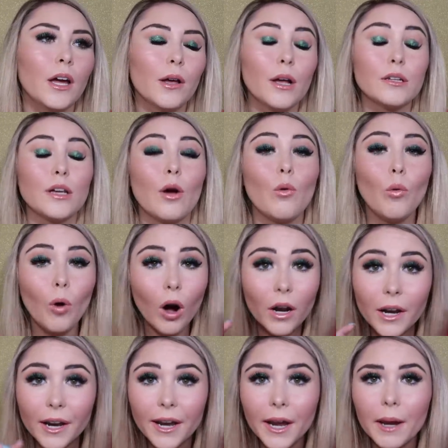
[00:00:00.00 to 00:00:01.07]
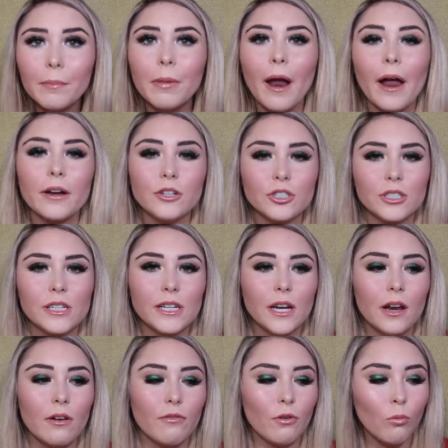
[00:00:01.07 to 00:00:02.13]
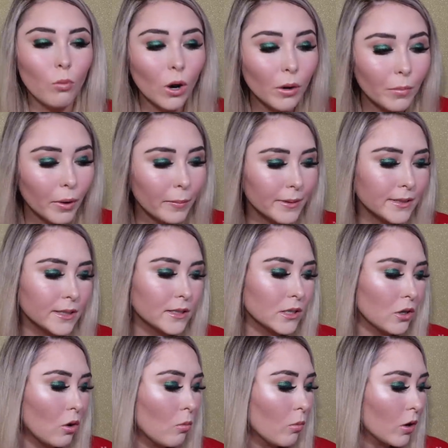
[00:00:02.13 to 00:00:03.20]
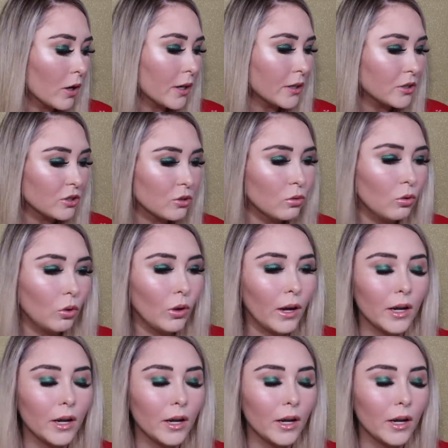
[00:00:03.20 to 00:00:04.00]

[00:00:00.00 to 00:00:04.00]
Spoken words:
because I wanted it, but I just needed it for work purposes and homework and school.